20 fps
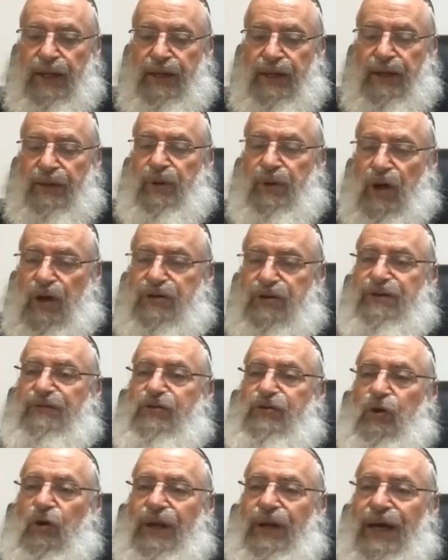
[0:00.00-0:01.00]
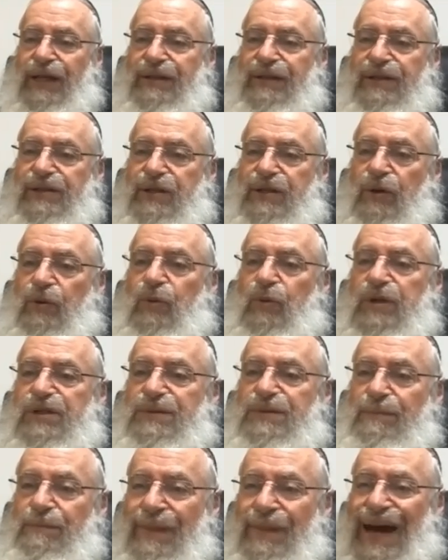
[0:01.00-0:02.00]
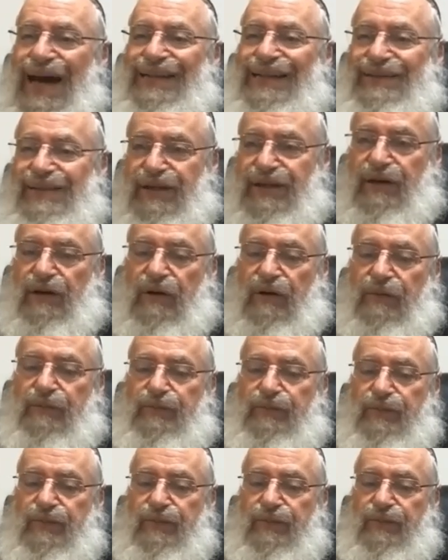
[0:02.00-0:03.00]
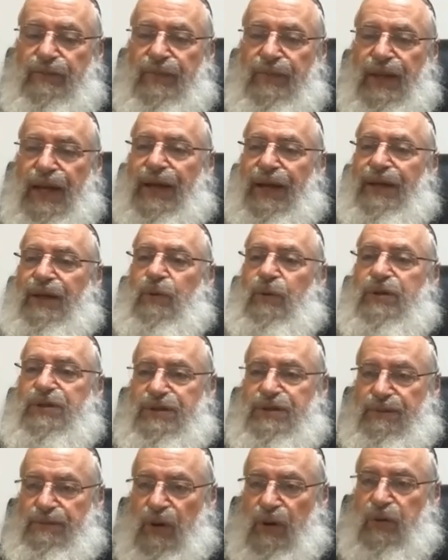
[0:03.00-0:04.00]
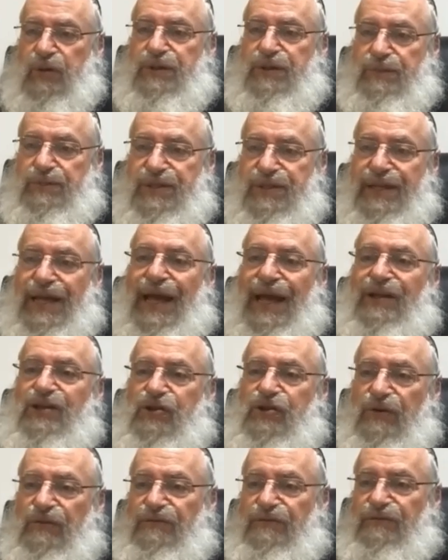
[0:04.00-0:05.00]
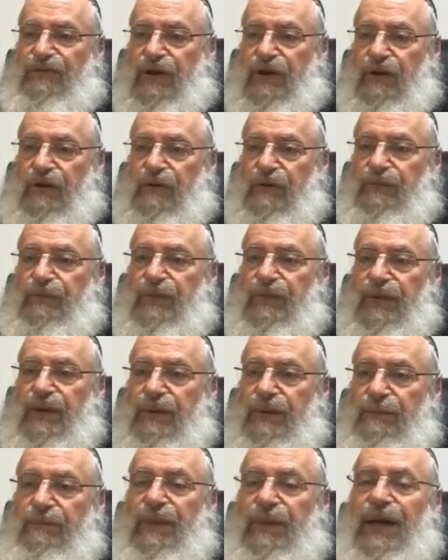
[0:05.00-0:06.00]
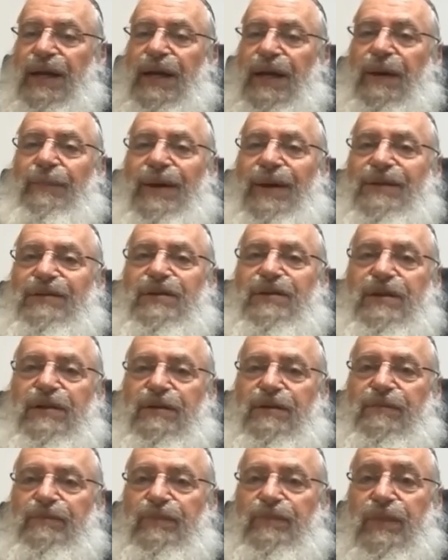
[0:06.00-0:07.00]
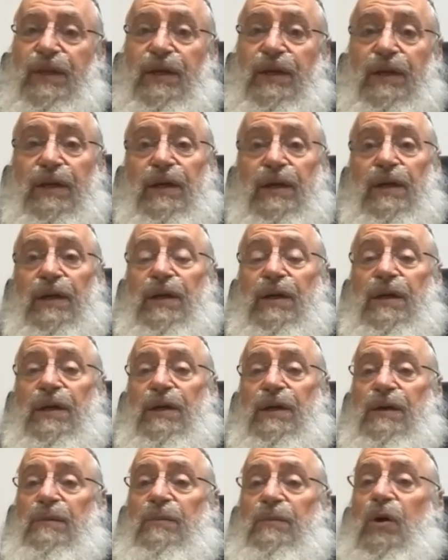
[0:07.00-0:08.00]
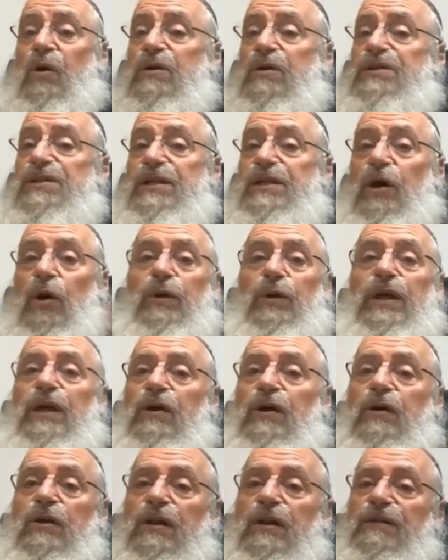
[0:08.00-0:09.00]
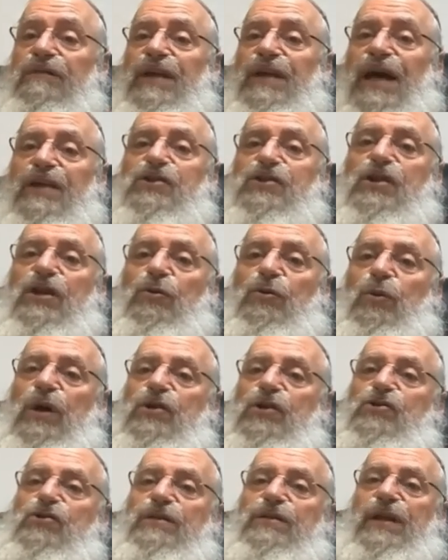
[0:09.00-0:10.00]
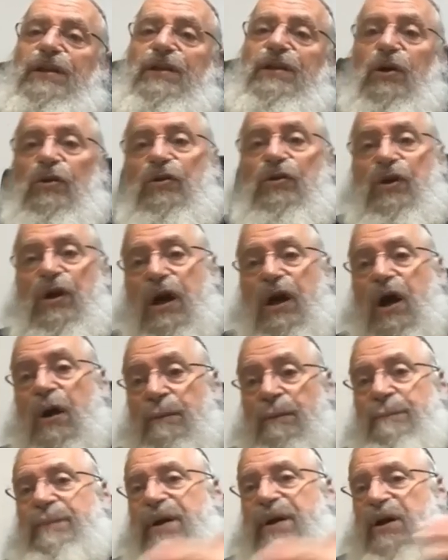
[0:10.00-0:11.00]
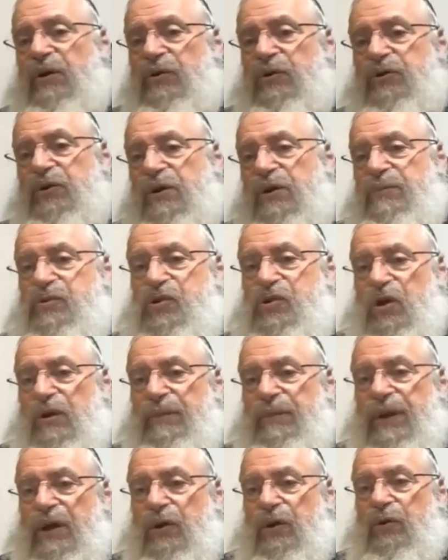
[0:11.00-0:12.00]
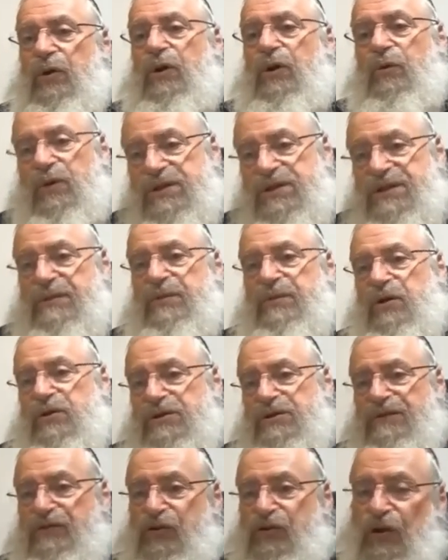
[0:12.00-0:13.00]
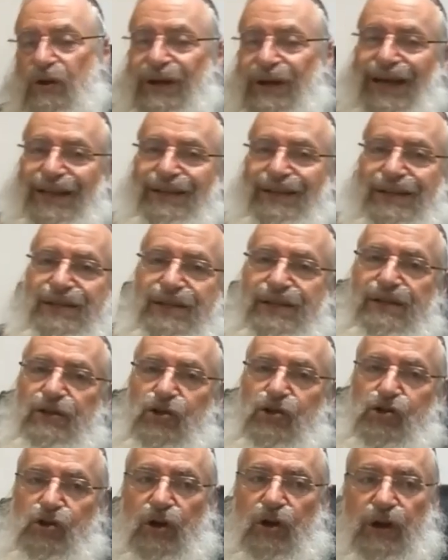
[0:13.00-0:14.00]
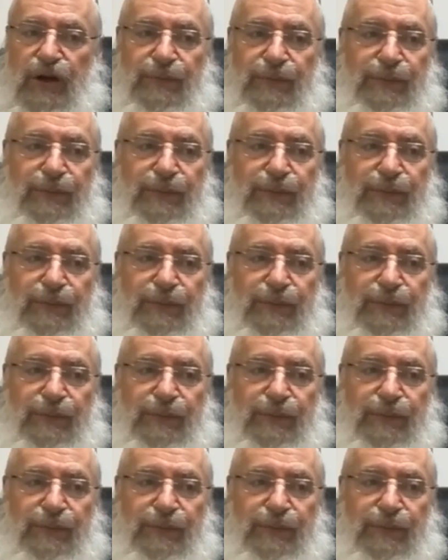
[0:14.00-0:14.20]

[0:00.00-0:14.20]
Rabbi Yosef Shaul Natanson was Matir, and he was the most substantial figure, Bein HaMatirim, because the only girl of that generation that could compare to Reb Shlomo Kluger was Rabbi Yosef Shaul Natanson, the Shoel